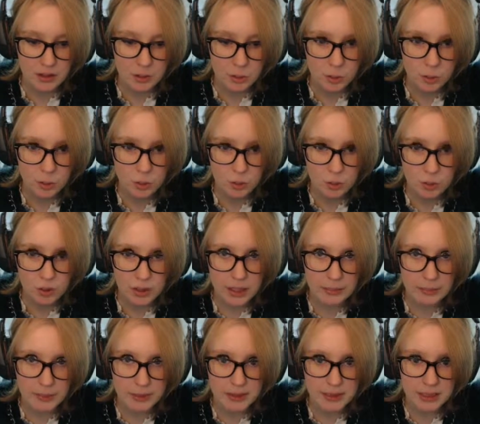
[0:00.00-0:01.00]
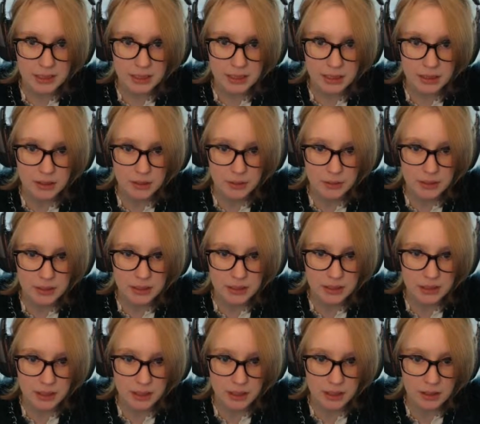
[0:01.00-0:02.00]
Ooh, let me see in
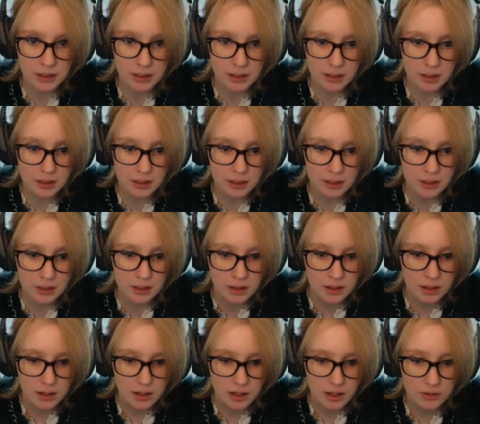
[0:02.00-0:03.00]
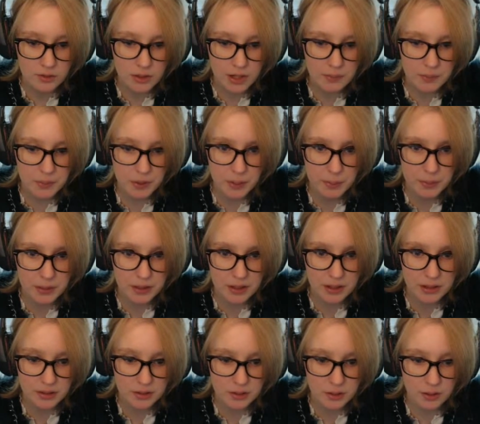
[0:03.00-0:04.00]
there? A red puppet and a
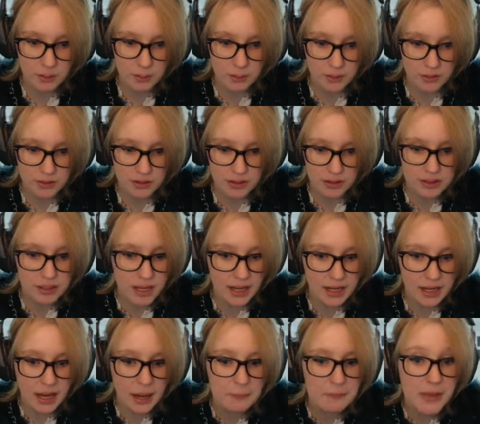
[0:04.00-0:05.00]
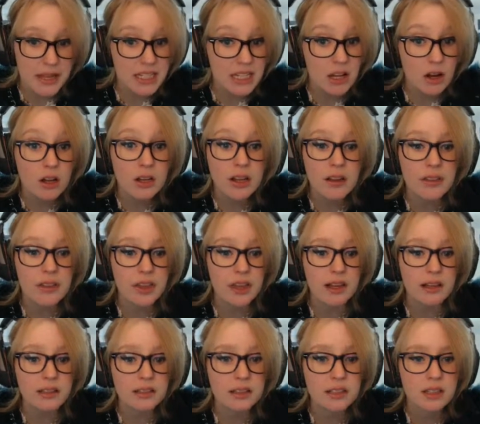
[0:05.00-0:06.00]
serpent, a teddy and many other
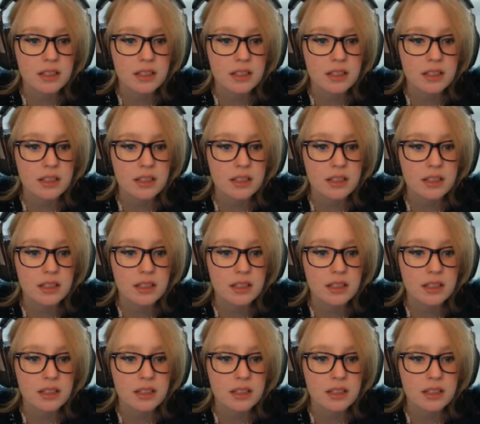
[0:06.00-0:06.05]
things.